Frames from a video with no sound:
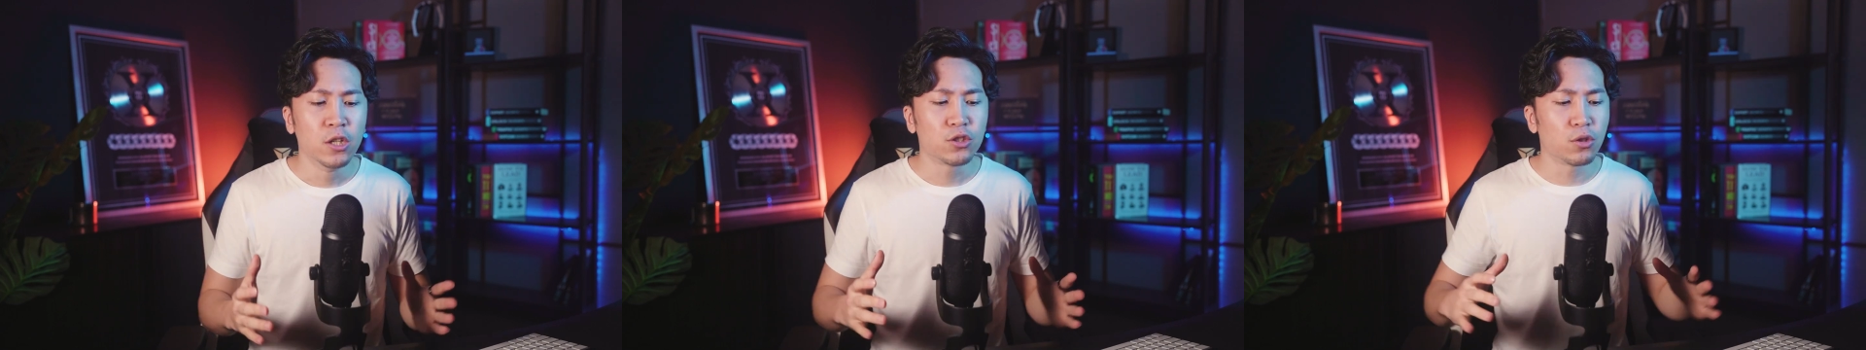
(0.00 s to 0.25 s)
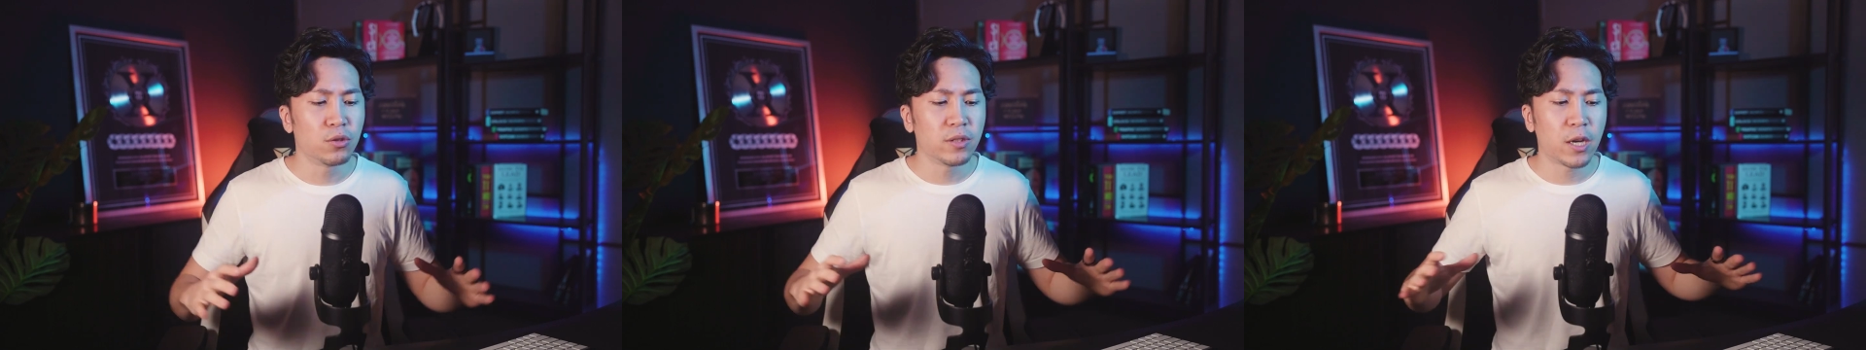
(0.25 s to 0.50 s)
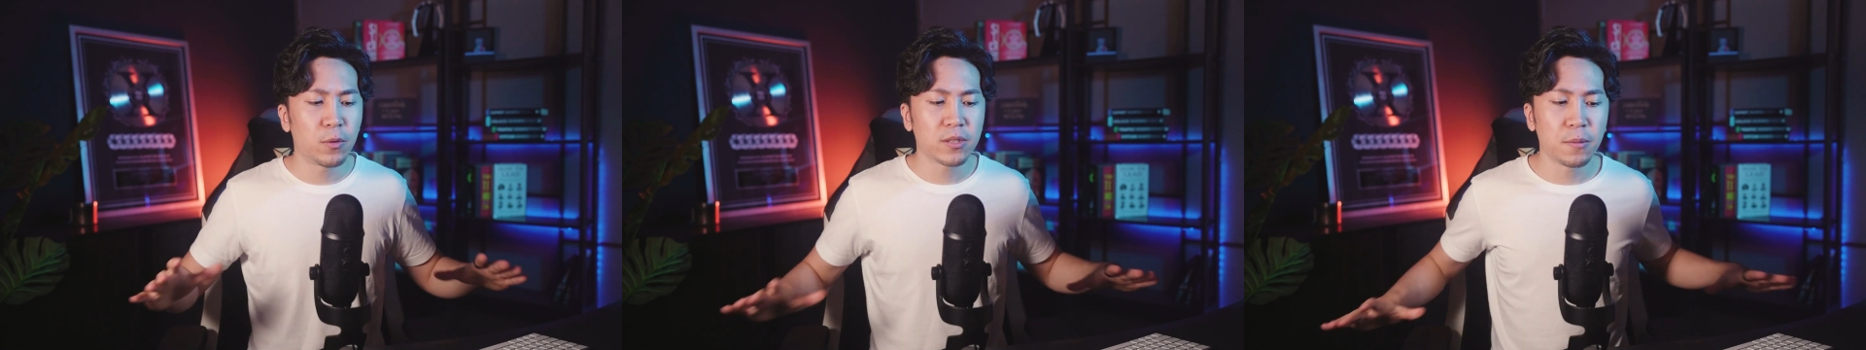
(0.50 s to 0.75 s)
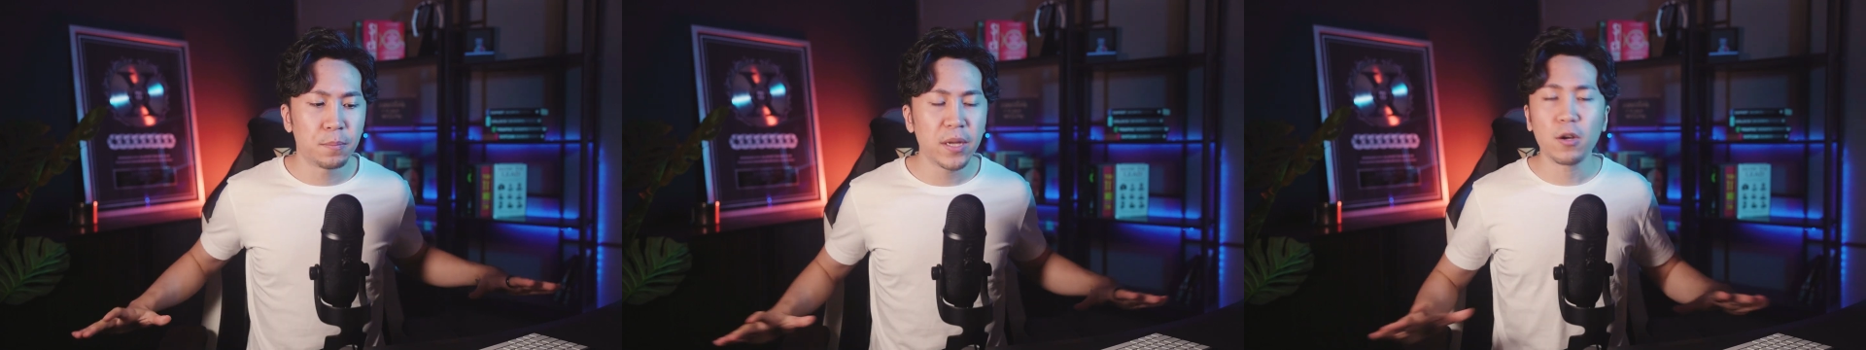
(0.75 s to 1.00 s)
So there
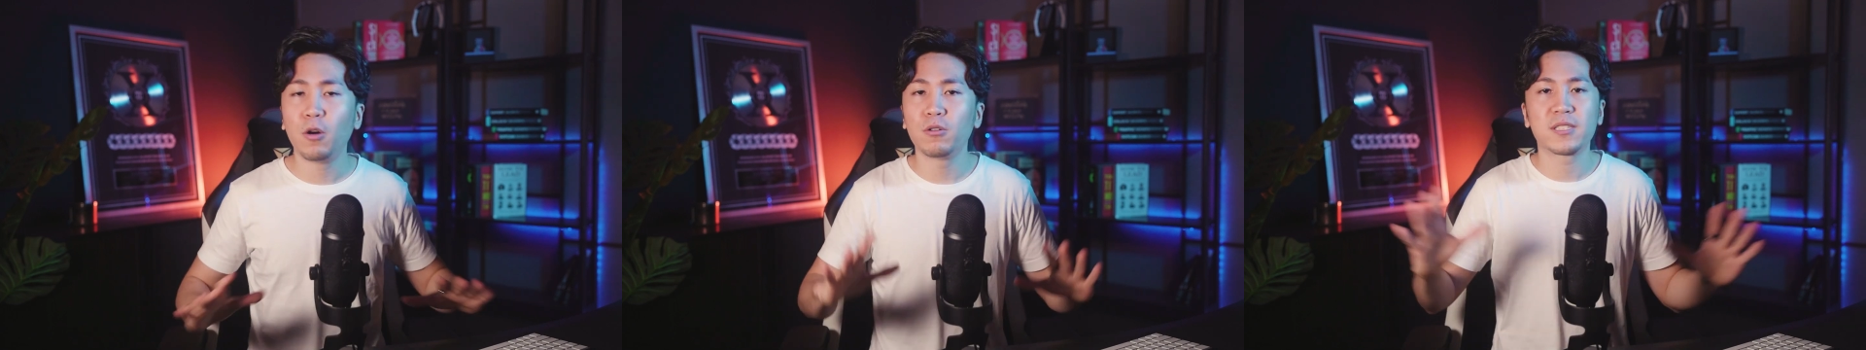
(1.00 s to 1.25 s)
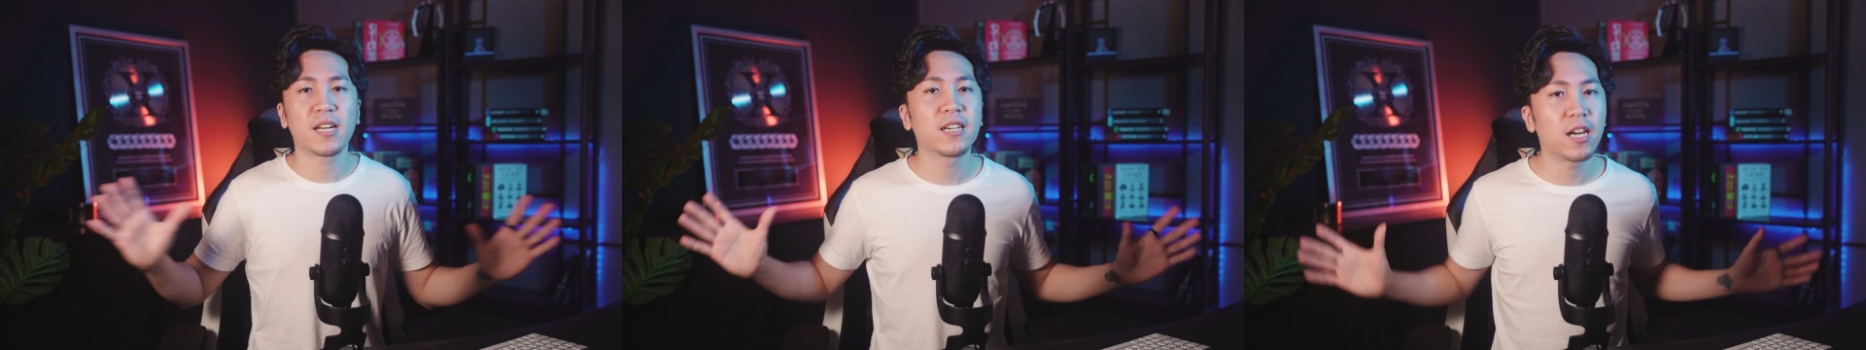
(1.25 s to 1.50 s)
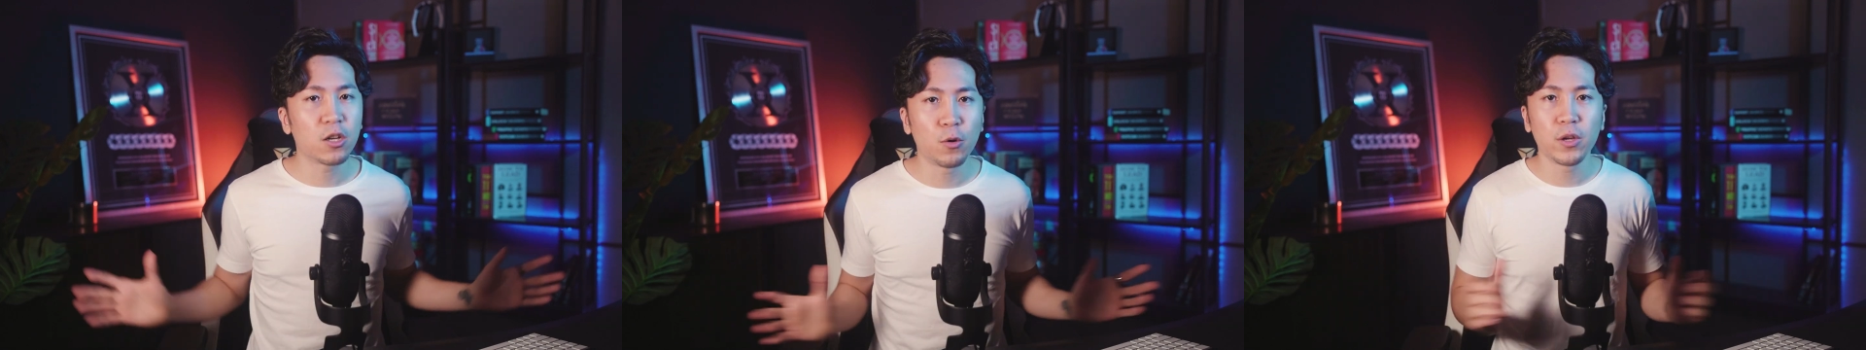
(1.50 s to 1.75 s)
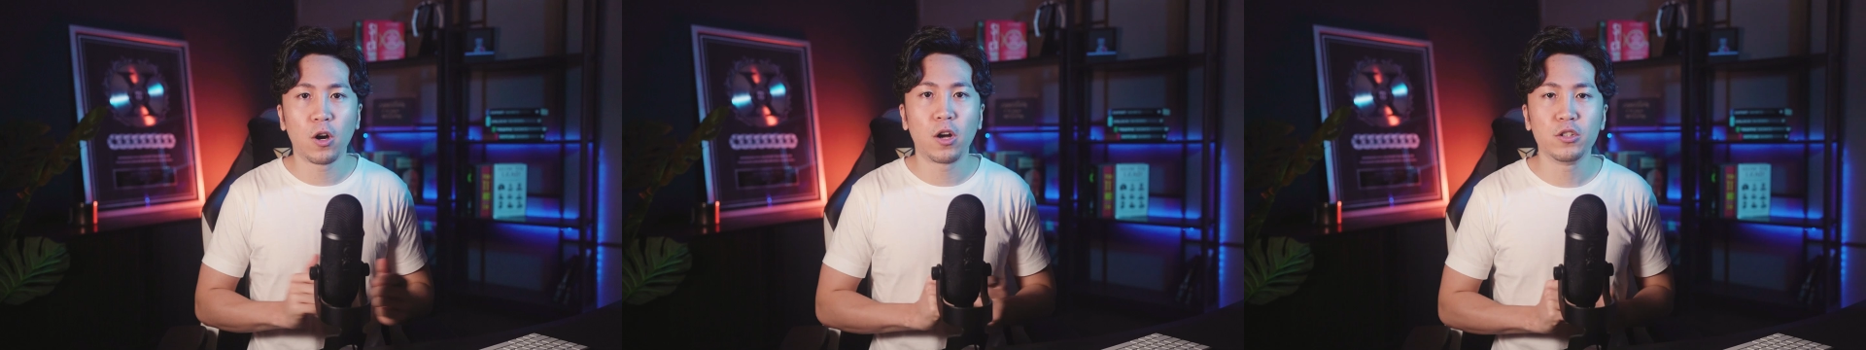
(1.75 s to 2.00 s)
was a big whole saga
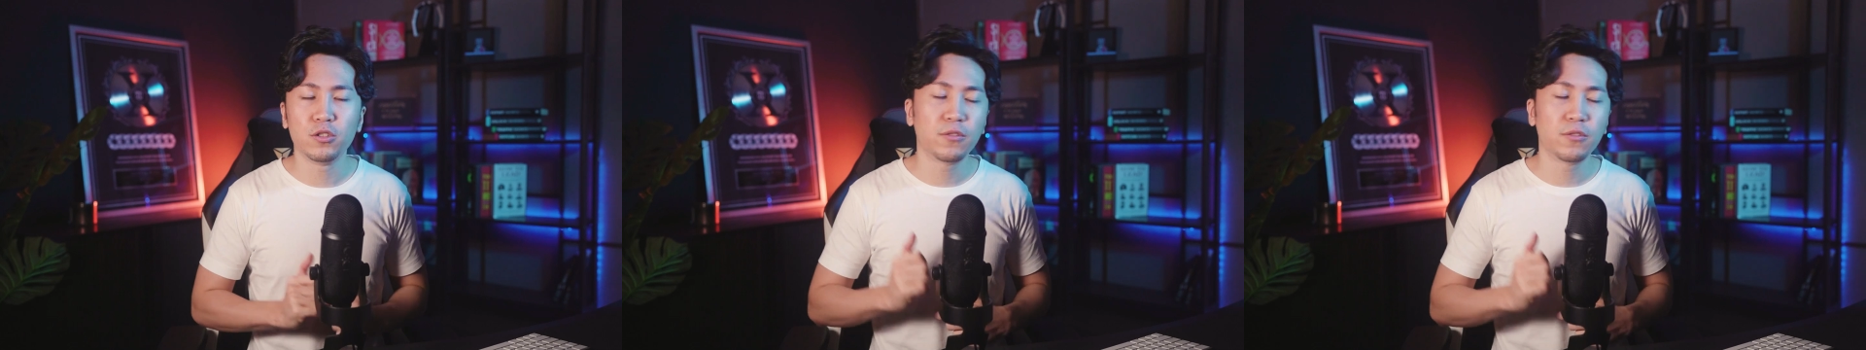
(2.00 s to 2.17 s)
going on.